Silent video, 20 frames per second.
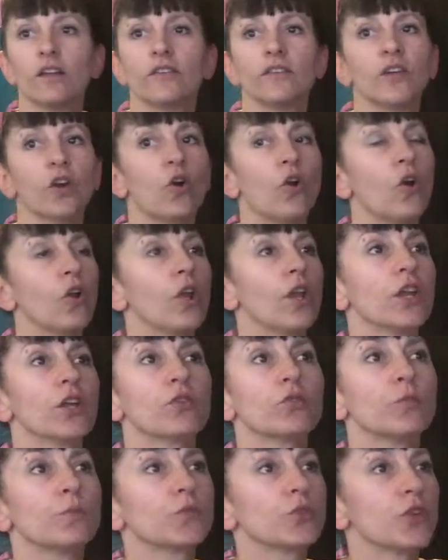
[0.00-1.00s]
they're all on a
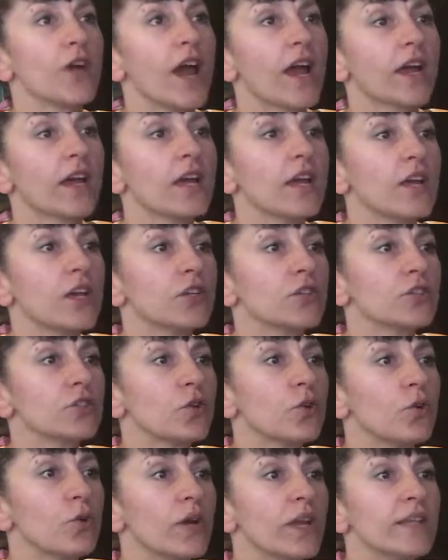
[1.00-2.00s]
group track.
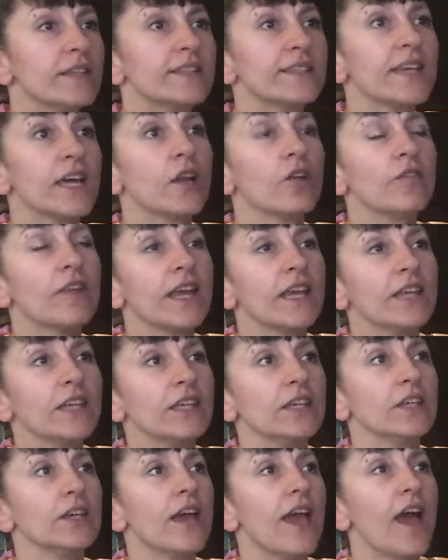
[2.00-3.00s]
So instead of
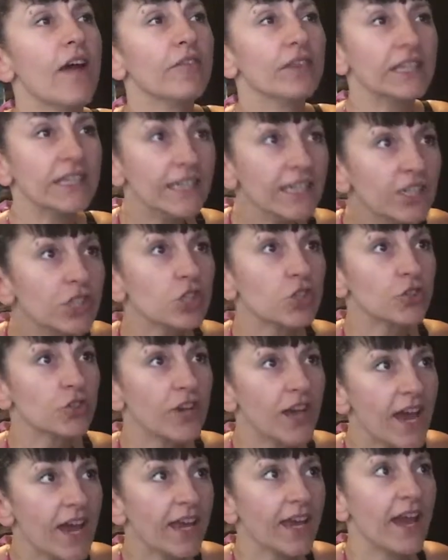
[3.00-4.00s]
having each
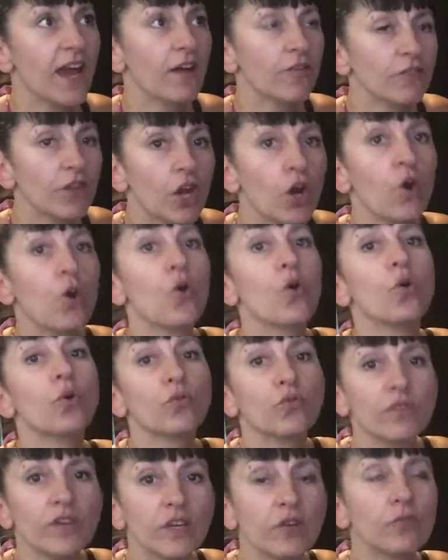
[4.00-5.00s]
track have their
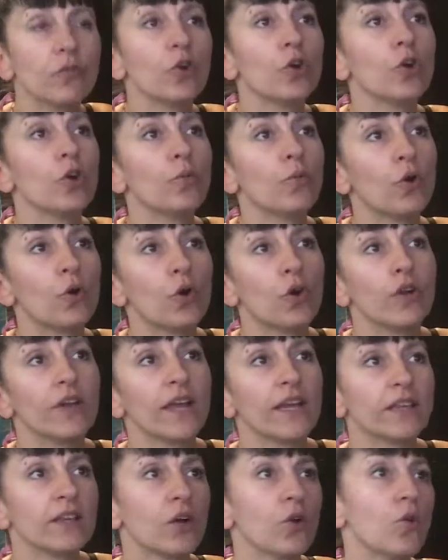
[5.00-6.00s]
own reverb or
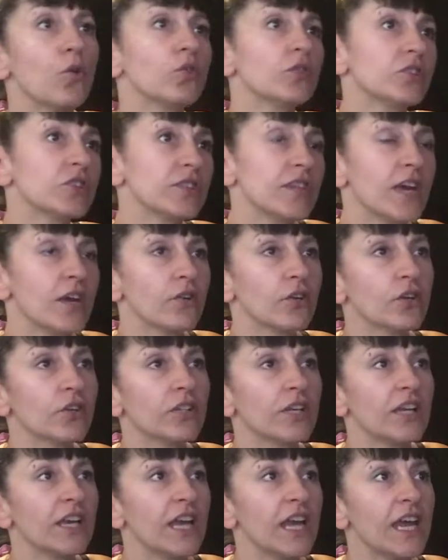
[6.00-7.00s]
like their own stereo
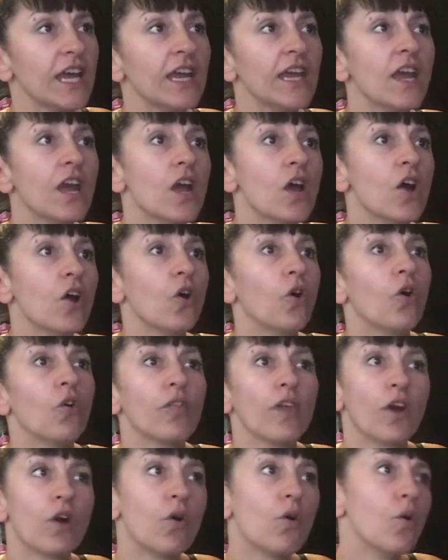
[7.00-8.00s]
delay or
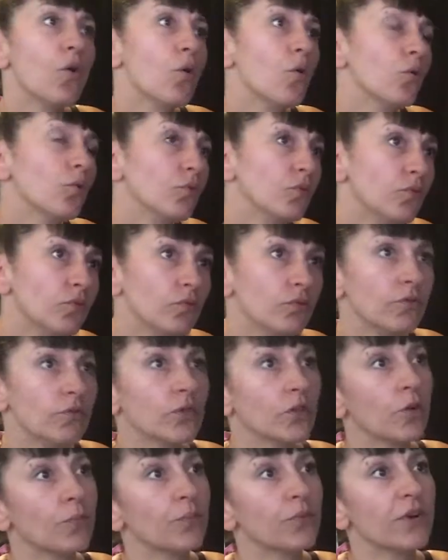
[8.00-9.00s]
their own
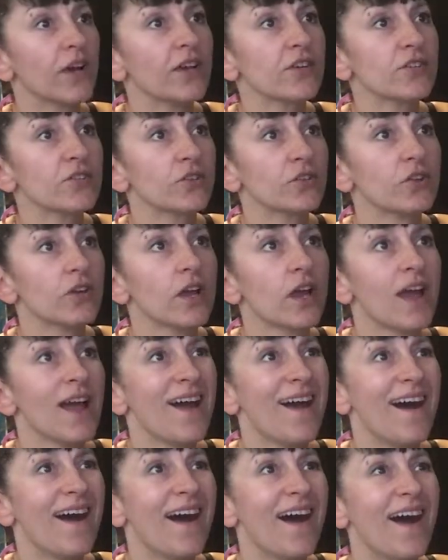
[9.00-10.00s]
compressor.
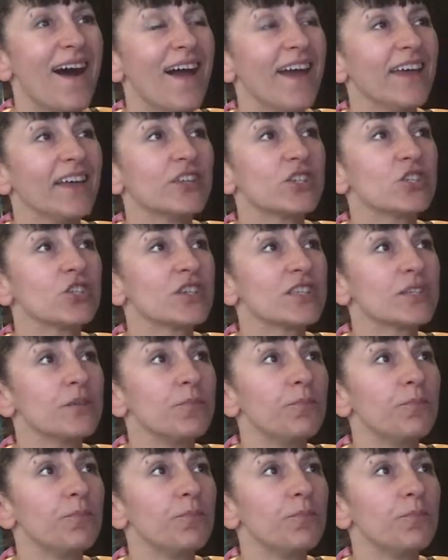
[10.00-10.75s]
It's just a